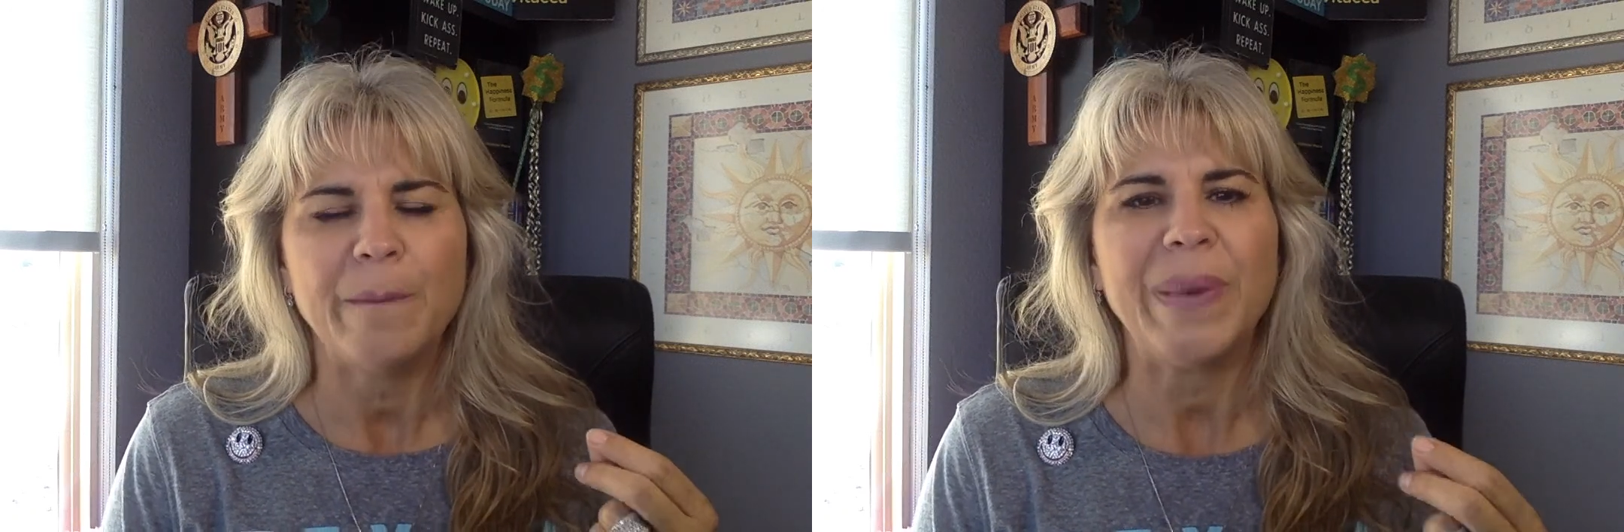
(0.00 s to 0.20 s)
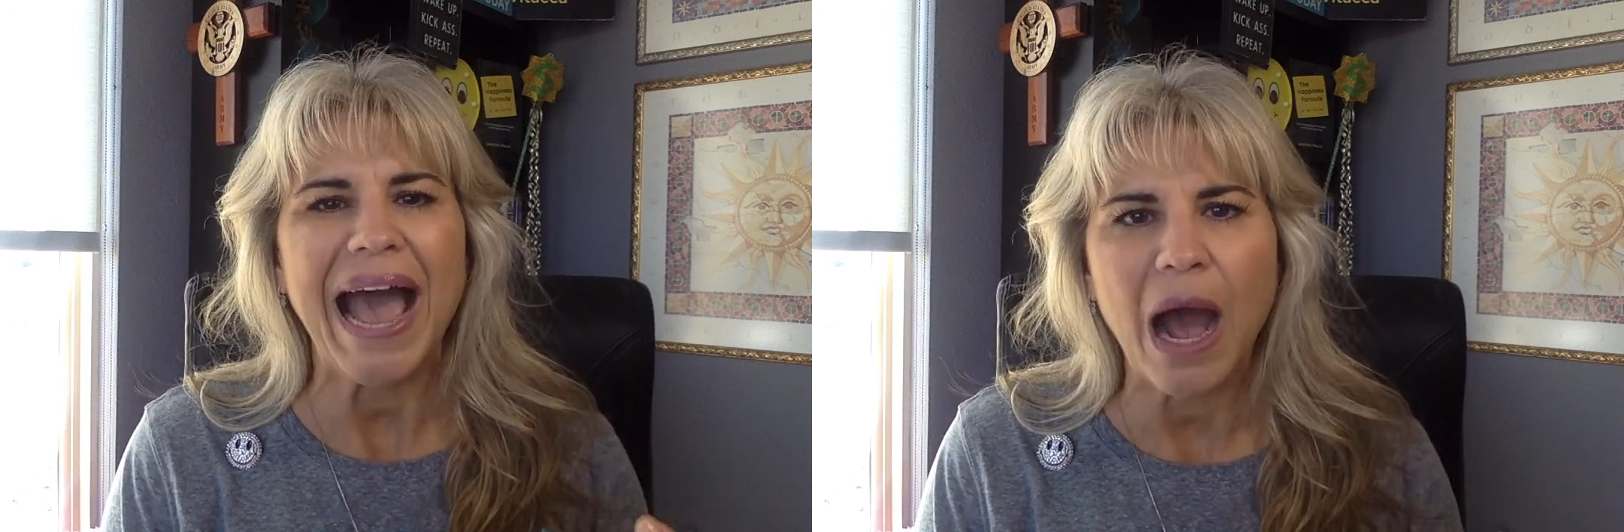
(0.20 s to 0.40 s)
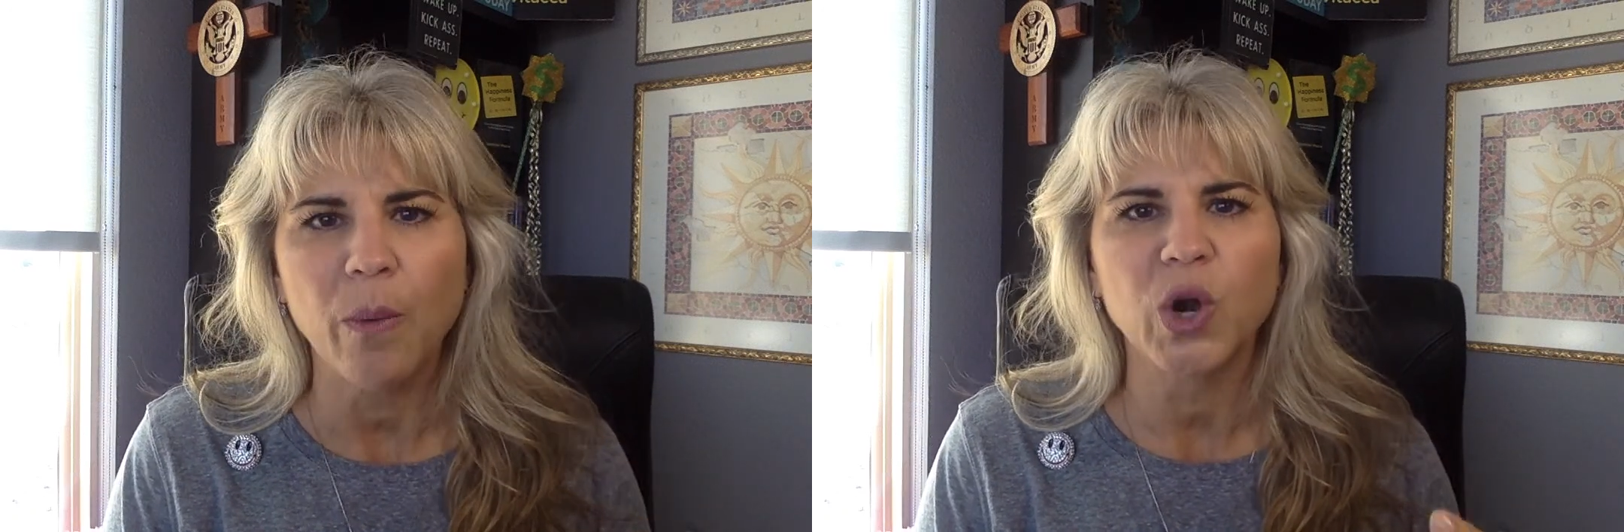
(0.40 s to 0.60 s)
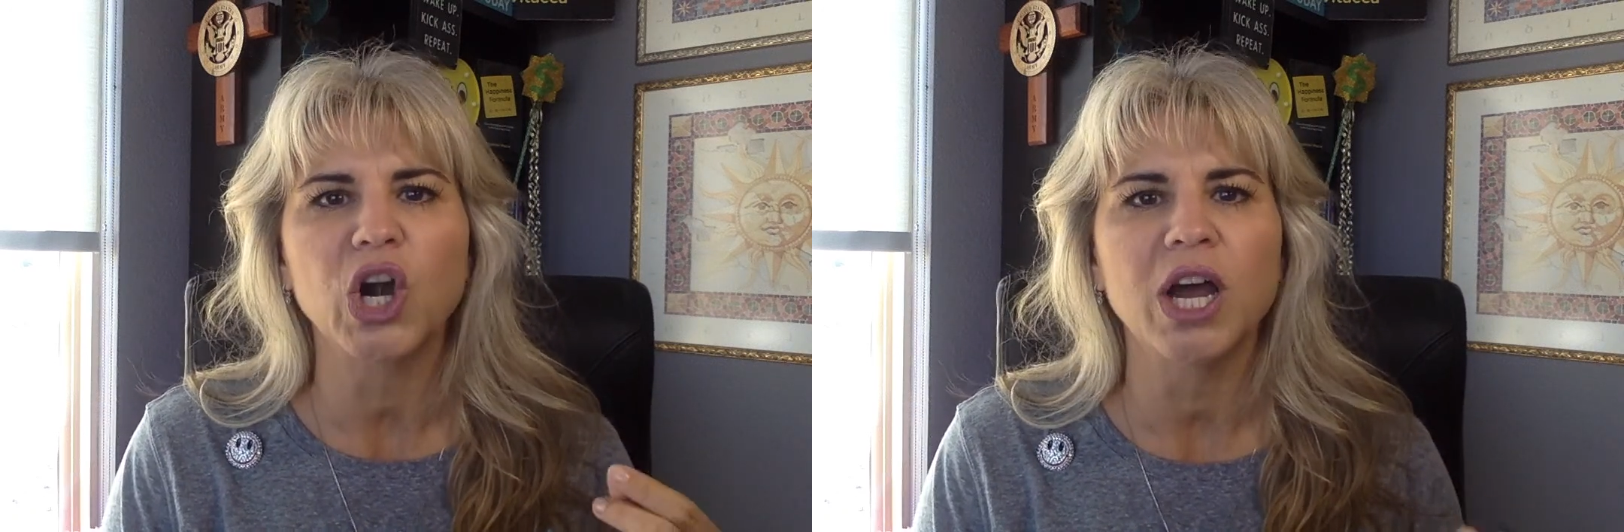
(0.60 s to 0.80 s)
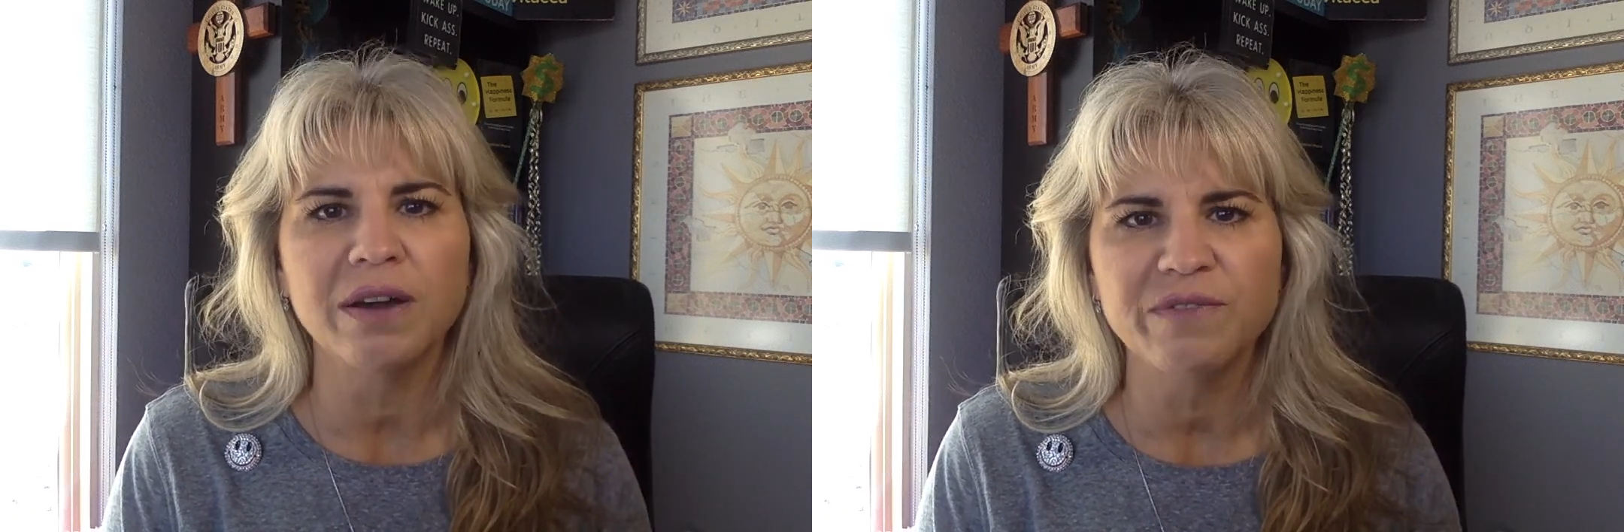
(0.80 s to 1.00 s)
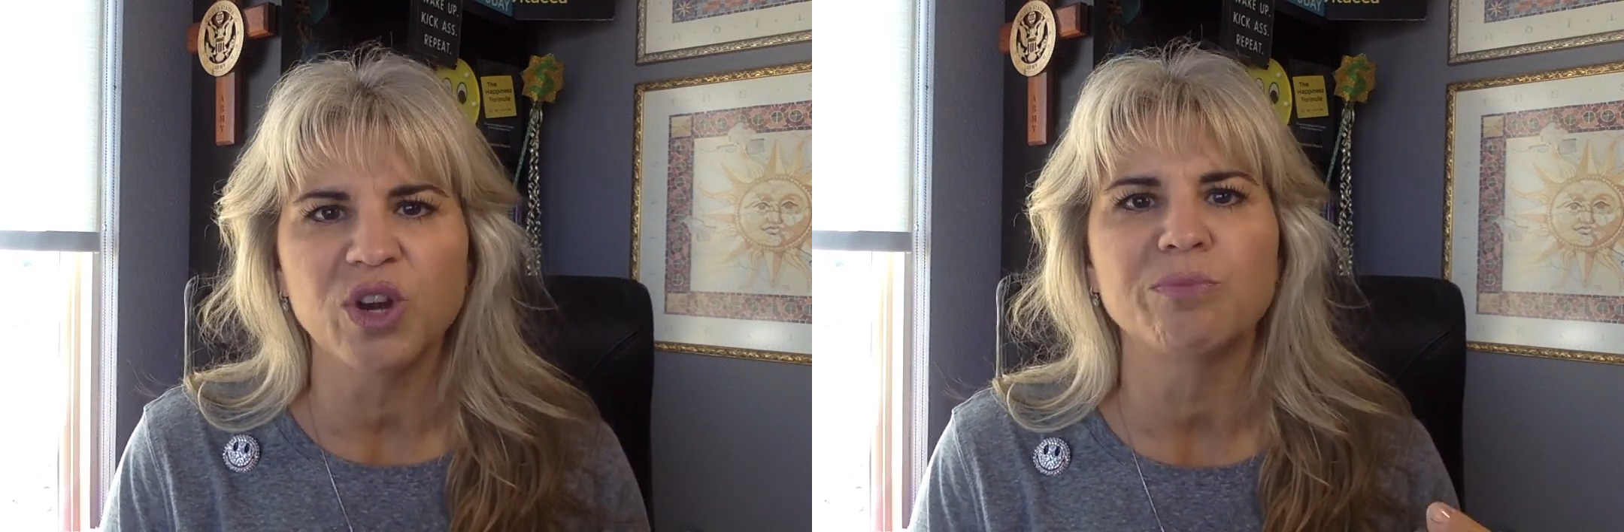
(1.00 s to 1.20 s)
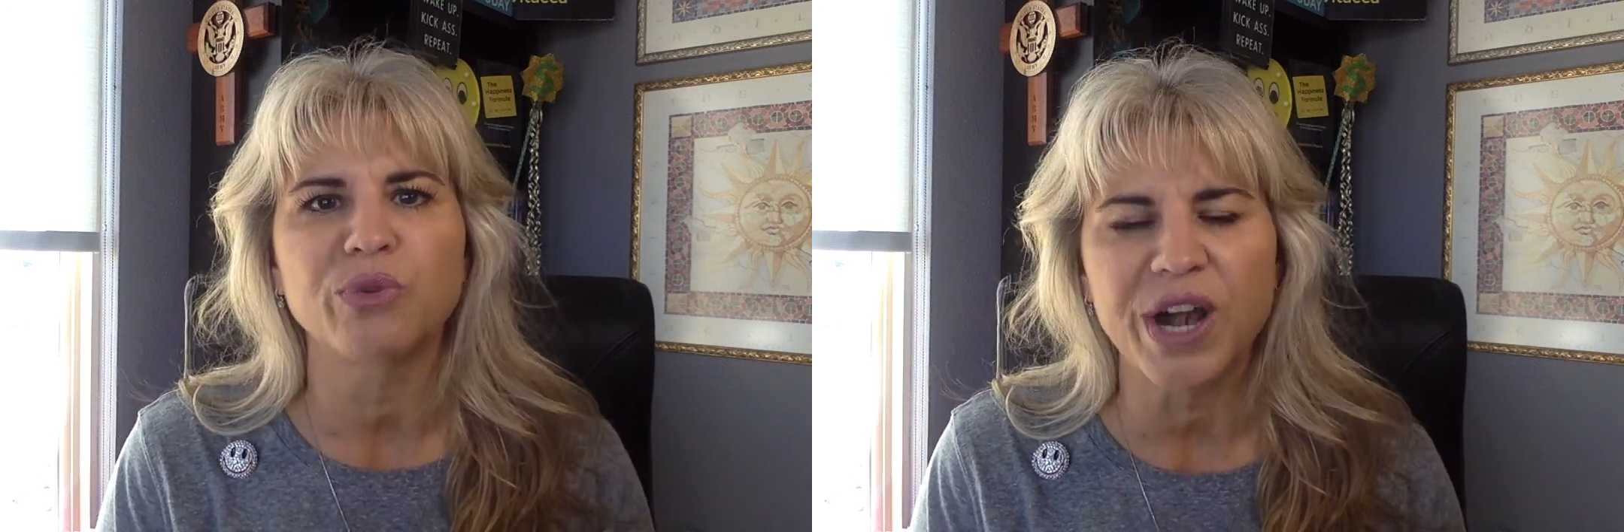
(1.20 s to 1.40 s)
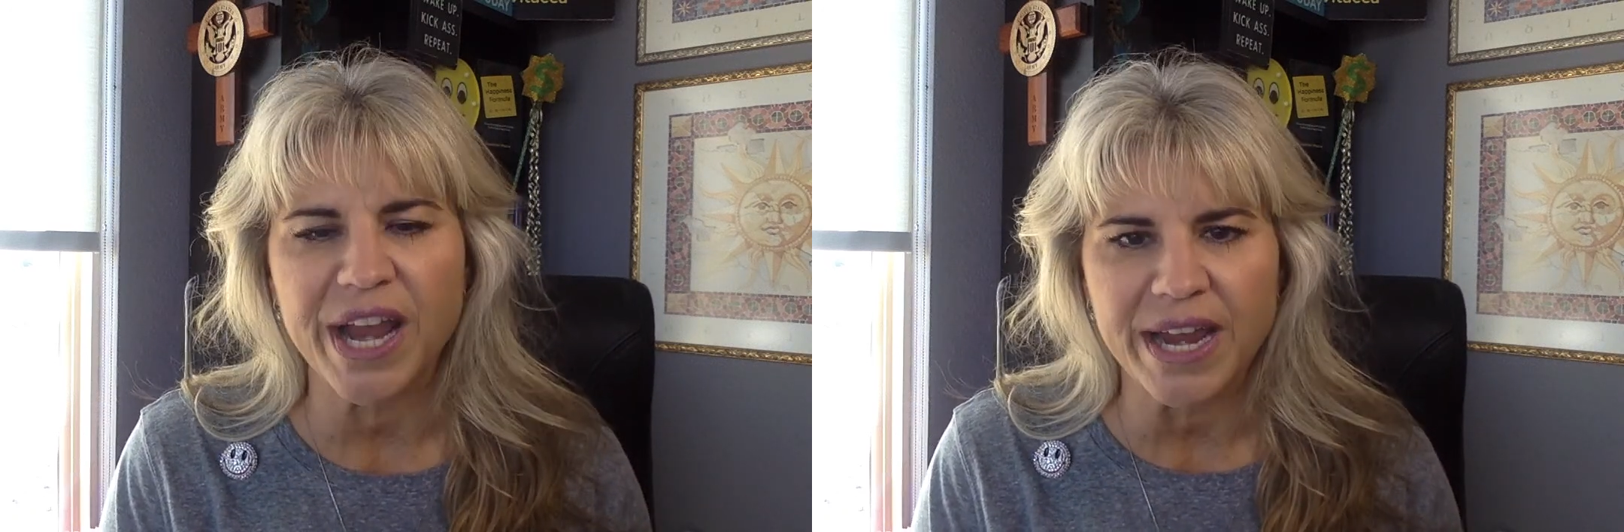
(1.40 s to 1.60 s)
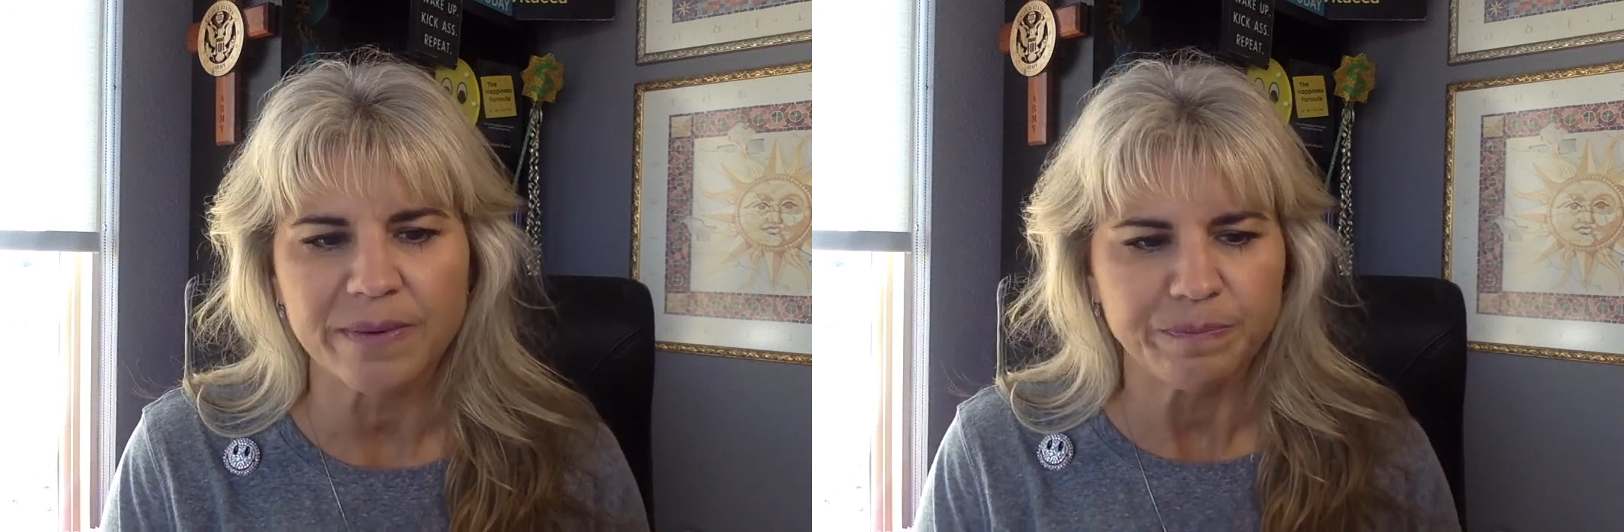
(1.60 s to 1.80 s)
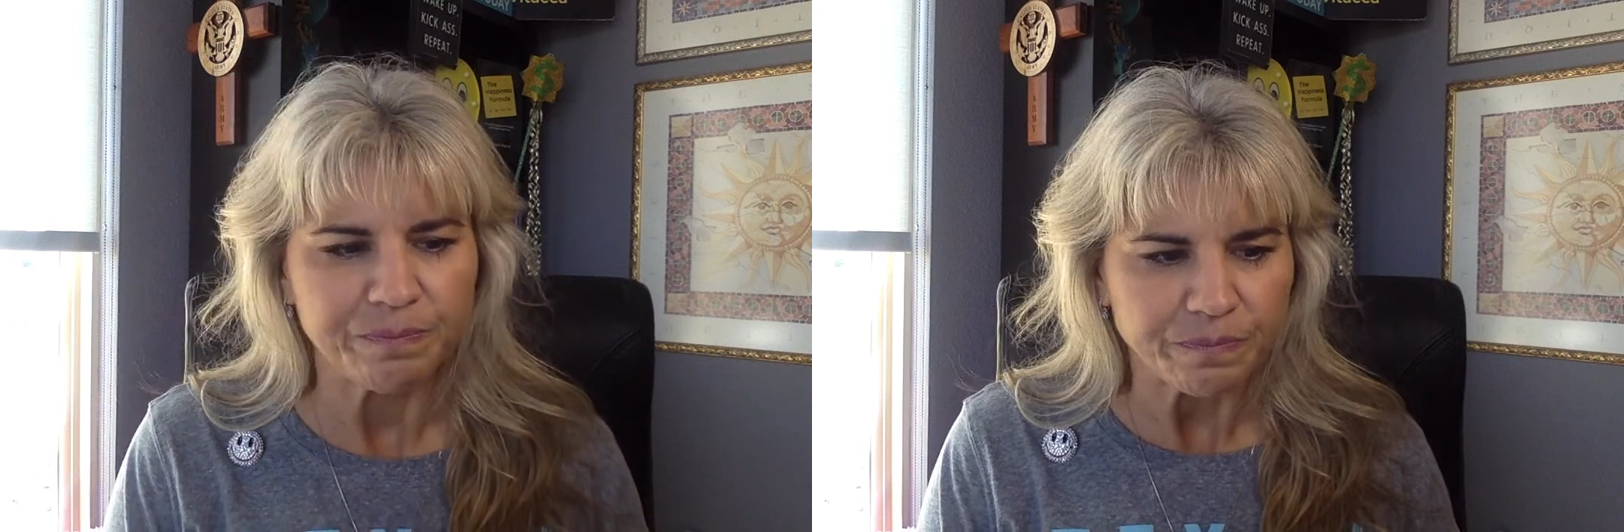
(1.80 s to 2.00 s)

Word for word: power of your brain